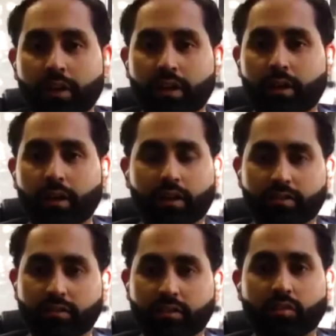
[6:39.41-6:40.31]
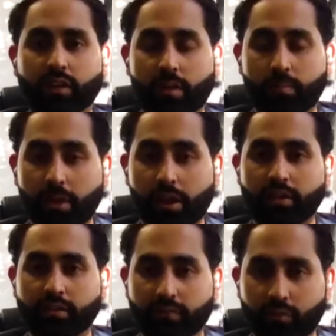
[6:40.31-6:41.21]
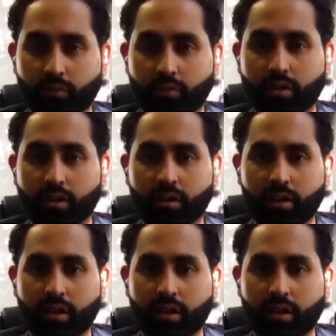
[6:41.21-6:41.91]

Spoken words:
campaigning for,